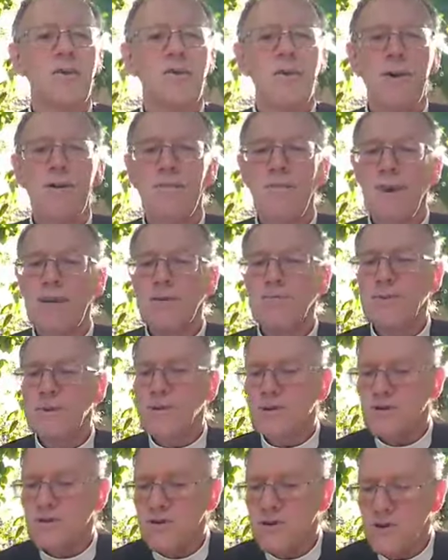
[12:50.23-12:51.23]
We must be
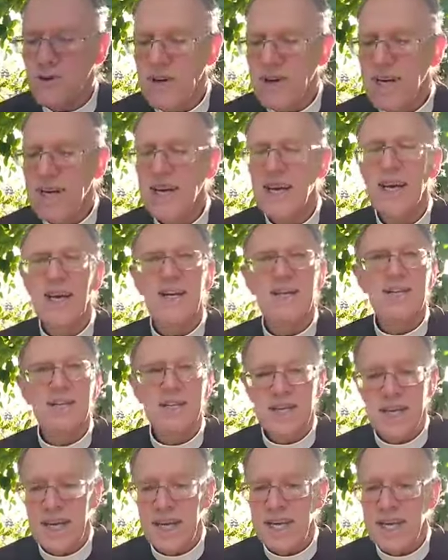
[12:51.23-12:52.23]
truly
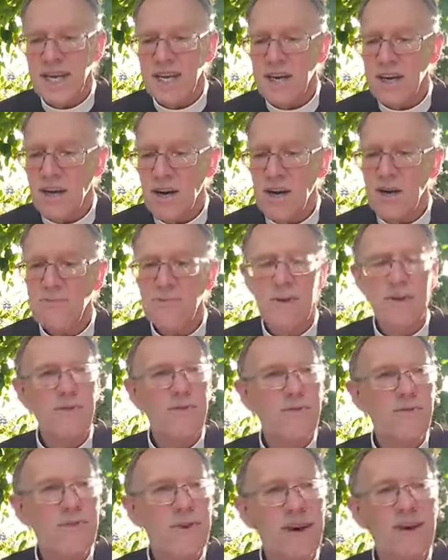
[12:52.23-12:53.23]
seeking God with
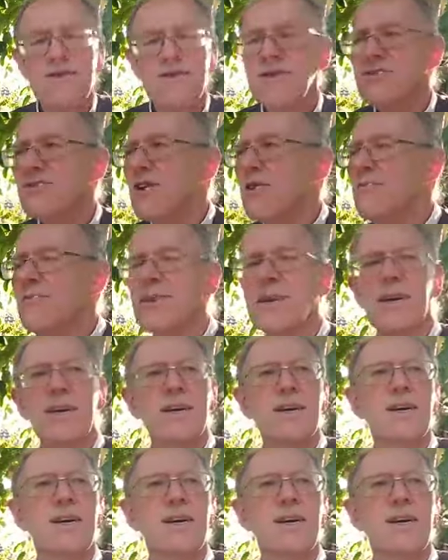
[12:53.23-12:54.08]
fear and trembling,